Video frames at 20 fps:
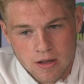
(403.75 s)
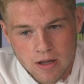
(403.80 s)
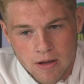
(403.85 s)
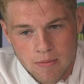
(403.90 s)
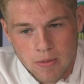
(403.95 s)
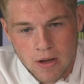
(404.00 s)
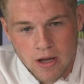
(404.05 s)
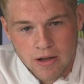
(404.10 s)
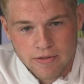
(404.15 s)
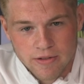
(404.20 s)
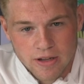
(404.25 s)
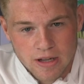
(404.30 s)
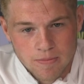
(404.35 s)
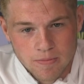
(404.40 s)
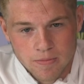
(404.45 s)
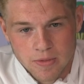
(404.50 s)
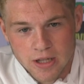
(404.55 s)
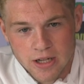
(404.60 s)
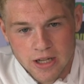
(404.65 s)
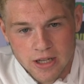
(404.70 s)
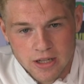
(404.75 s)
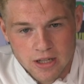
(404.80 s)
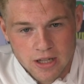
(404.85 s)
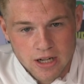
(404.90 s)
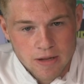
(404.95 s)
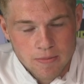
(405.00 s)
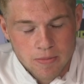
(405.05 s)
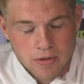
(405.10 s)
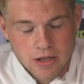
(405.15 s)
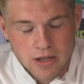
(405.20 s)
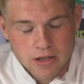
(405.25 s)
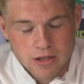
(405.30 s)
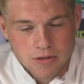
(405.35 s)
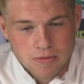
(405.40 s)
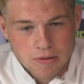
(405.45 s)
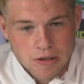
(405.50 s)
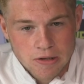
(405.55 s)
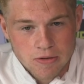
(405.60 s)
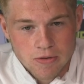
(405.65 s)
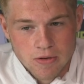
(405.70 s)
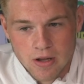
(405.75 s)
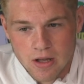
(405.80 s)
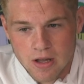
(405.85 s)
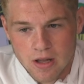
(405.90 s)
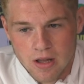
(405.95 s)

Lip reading: apart from him being a great player as well.